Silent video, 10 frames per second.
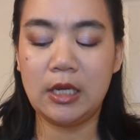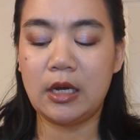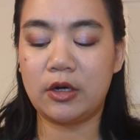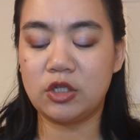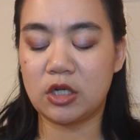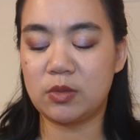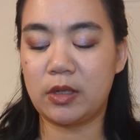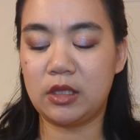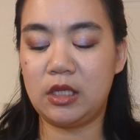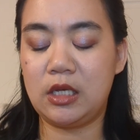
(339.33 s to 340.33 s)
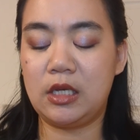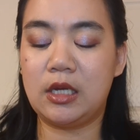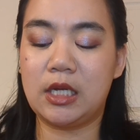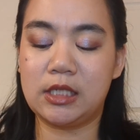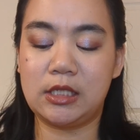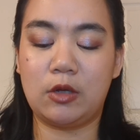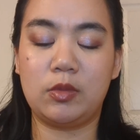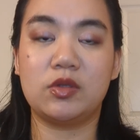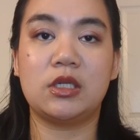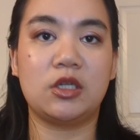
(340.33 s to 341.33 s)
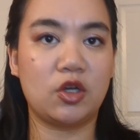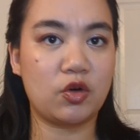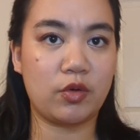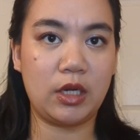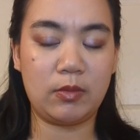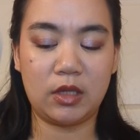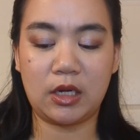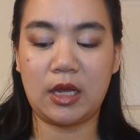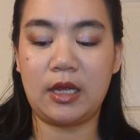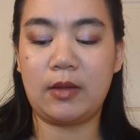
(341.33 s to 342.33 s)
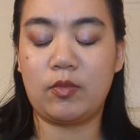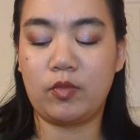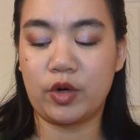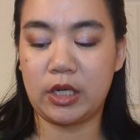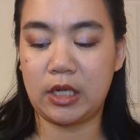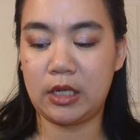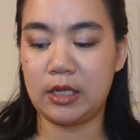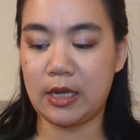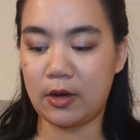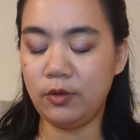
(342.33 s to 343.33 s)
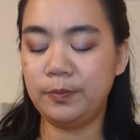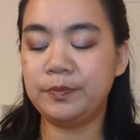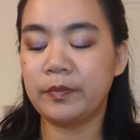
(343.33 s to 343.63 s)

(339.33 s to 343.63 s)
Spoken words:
I already talked about the snail mucin cream that I am working in now.